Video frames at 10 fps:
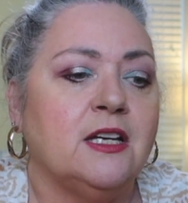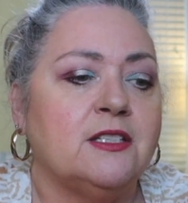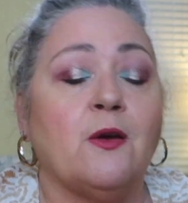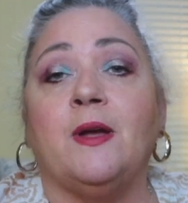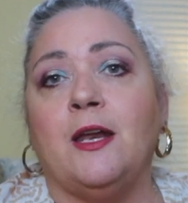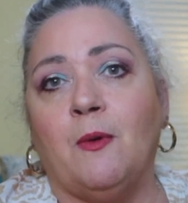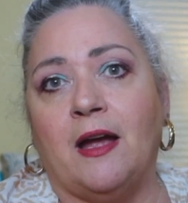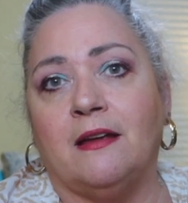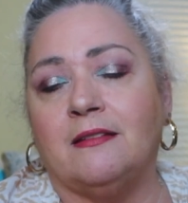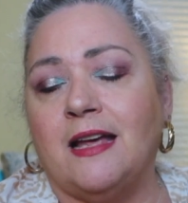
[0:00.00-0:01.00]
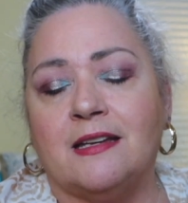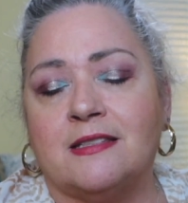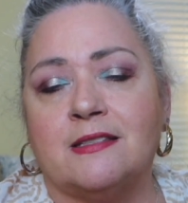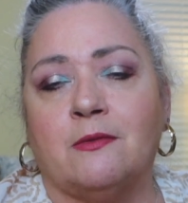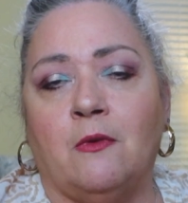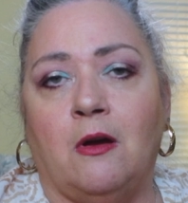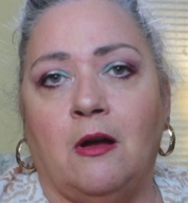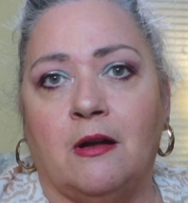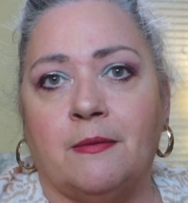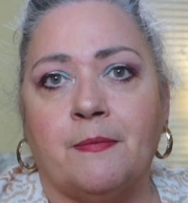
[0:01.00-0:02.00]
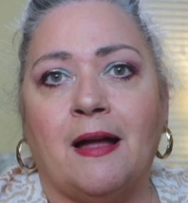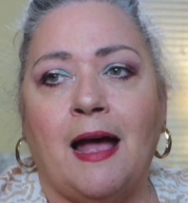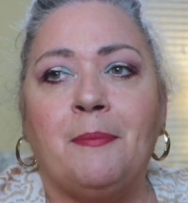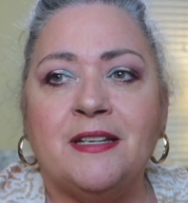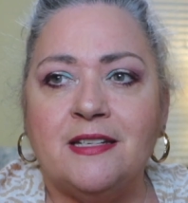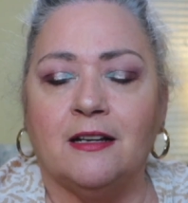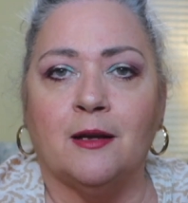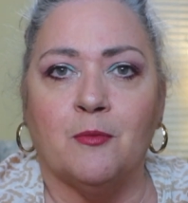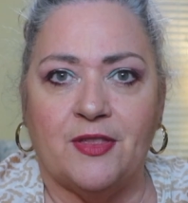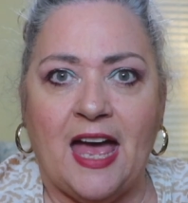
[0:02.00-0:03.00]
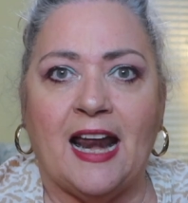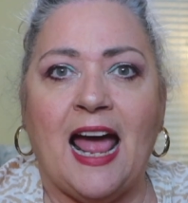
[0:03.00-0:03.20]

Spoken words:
So anyway, that's, I've been dealing with that.